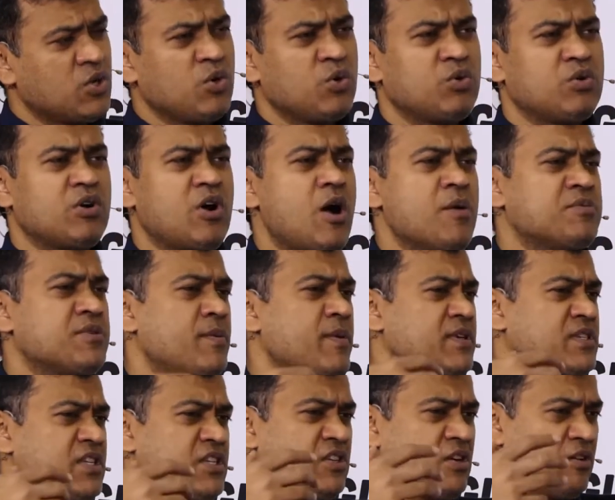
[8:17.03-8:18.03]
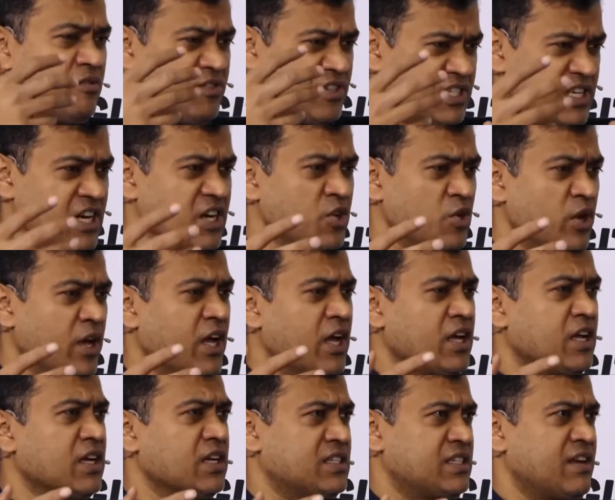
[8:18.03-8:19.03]
So OpsMx is obviously
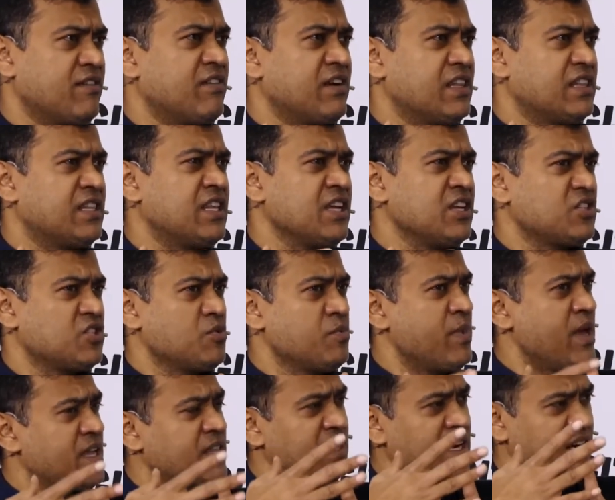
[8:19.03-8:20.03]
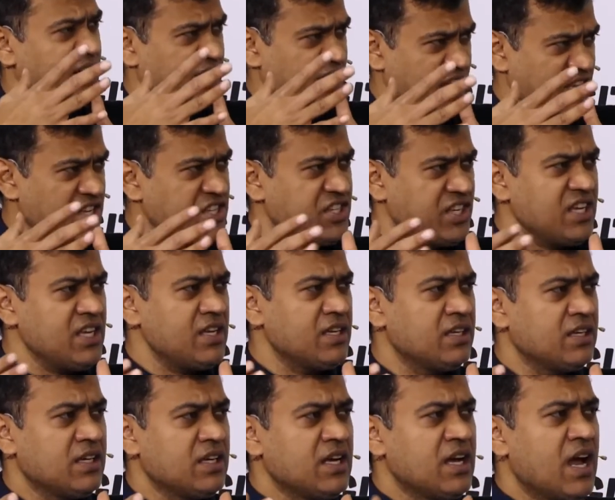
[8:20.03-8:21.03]
doing several things to make that easy.
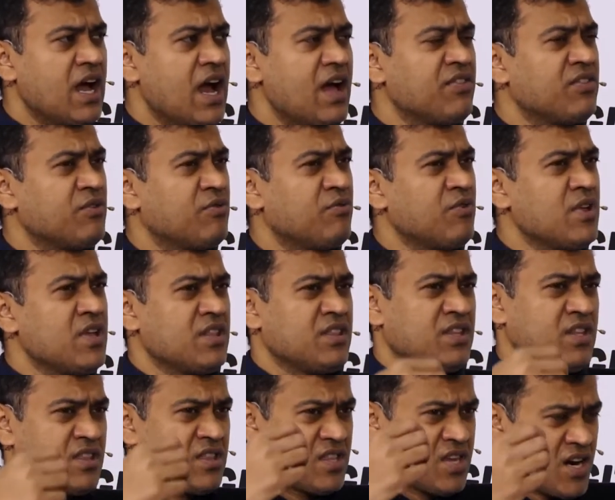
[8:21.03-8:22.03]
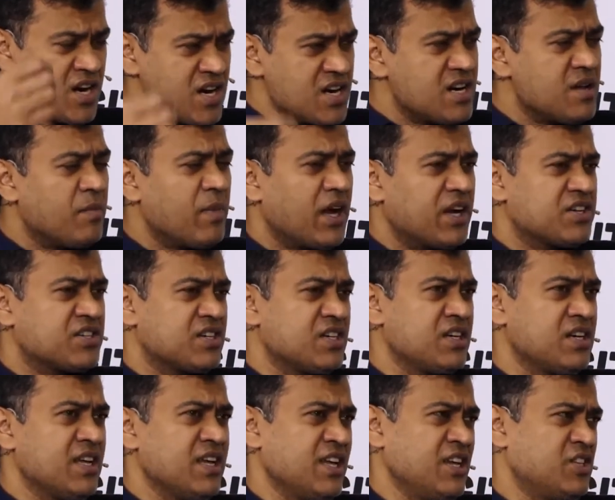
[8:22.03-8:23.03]
And the third
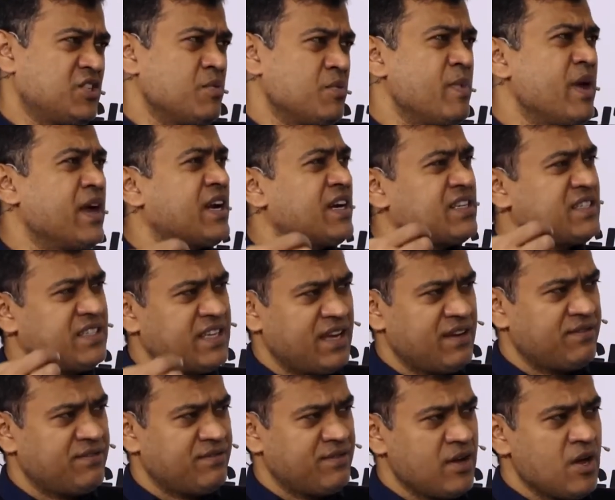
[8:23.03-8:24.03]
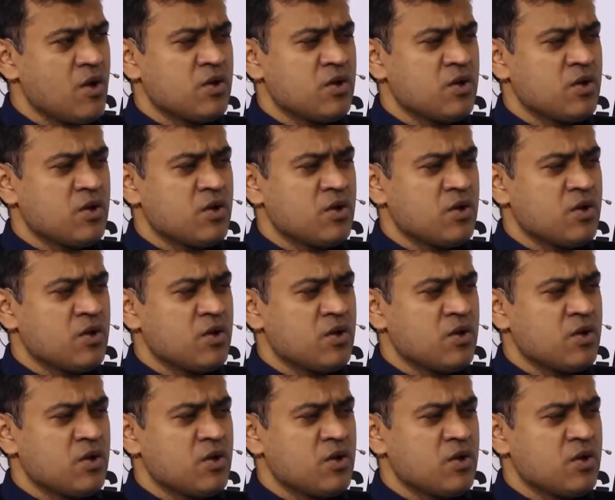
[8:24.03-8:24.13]
dimension is to make it safe.